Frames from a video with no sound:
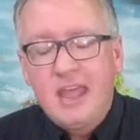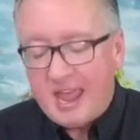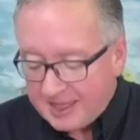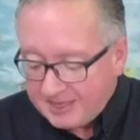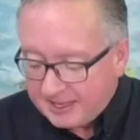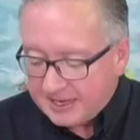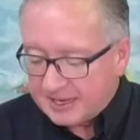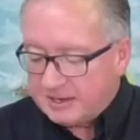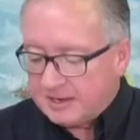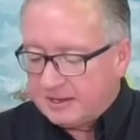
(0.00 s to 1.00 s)
and
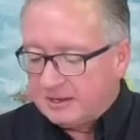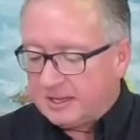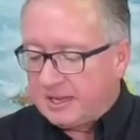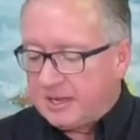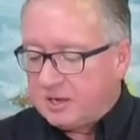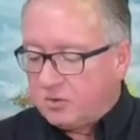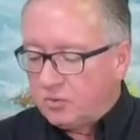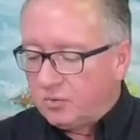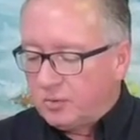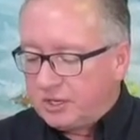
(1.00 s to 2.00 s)
then the
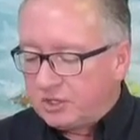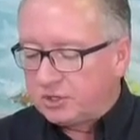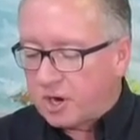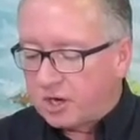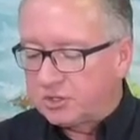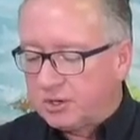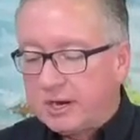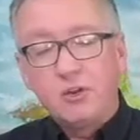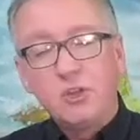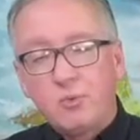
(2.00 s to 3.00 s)

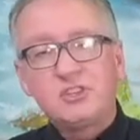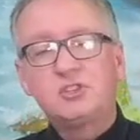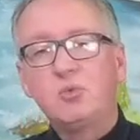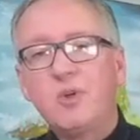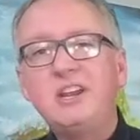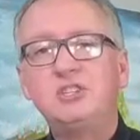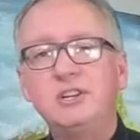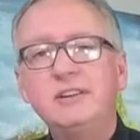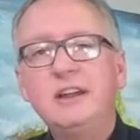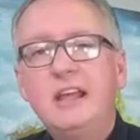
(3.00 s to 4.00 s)
restructuring or the
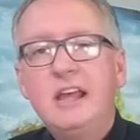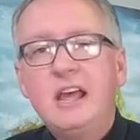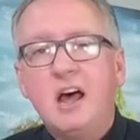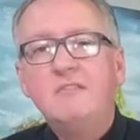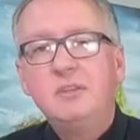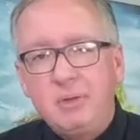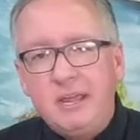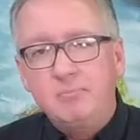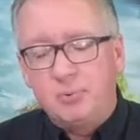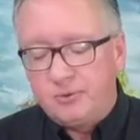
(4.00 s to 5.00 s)
restoration of the
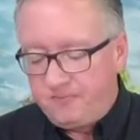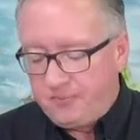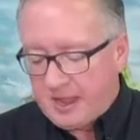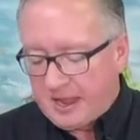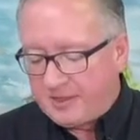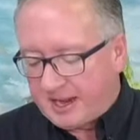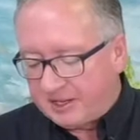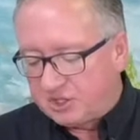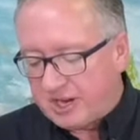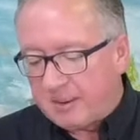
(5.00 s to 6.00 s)
people, and that
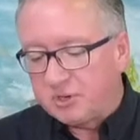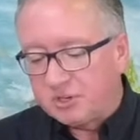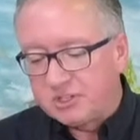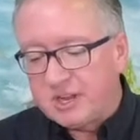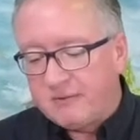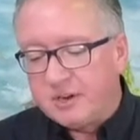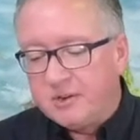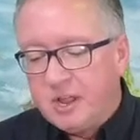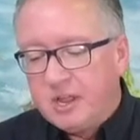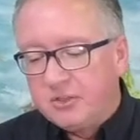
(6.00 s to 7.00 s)
is chapters
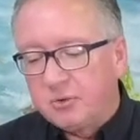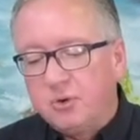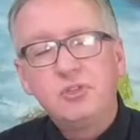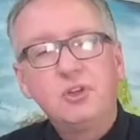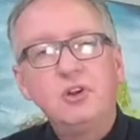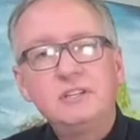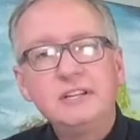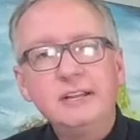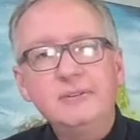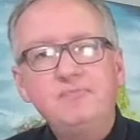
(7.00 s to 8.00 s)
7 through
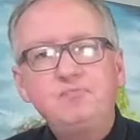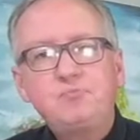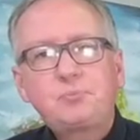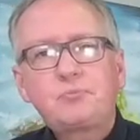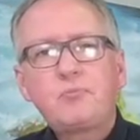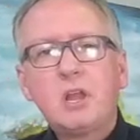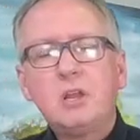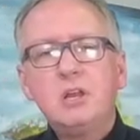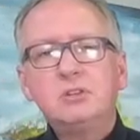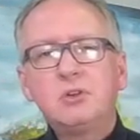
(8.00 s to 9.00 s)
13.
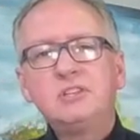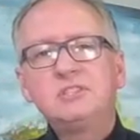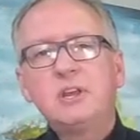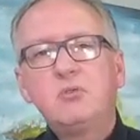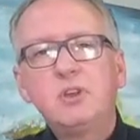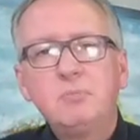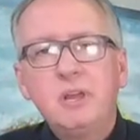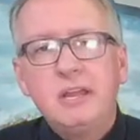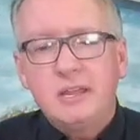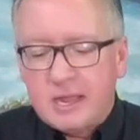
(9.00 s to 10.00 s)
So consider with
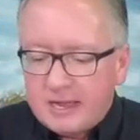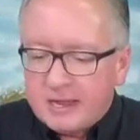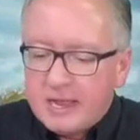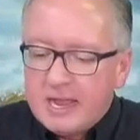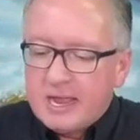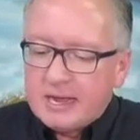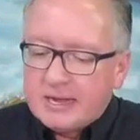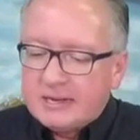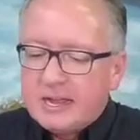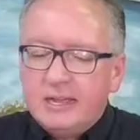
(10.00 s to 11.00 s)
me a,
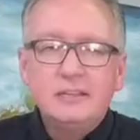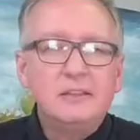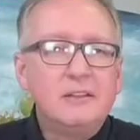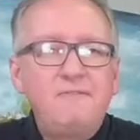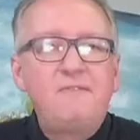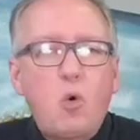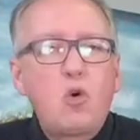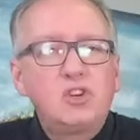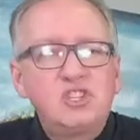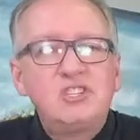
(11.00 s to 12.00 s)
uh, a, the
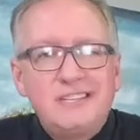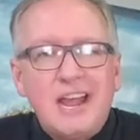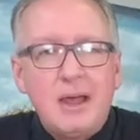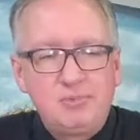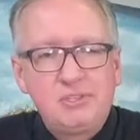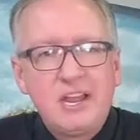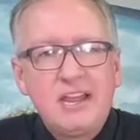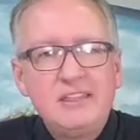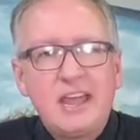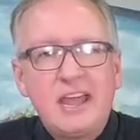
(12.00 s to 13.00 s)
four steps
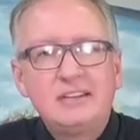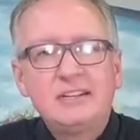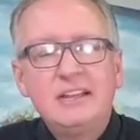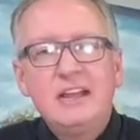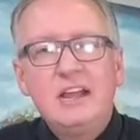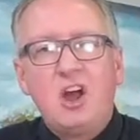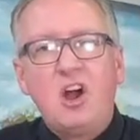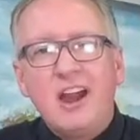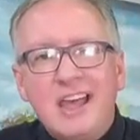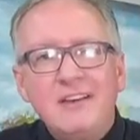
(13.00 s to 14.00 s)
that
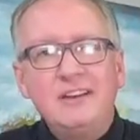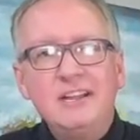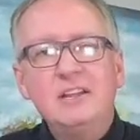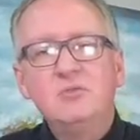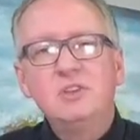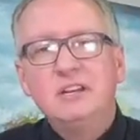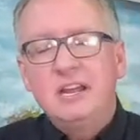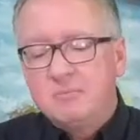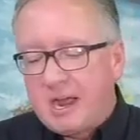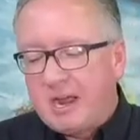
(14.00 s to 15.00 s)
are evident with
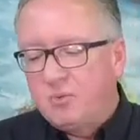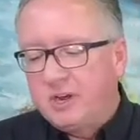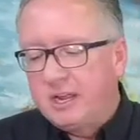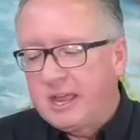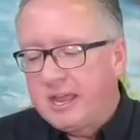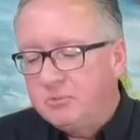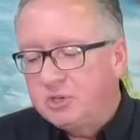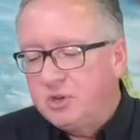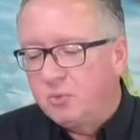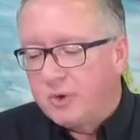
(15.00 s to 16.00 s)
Nehemiah when it came to the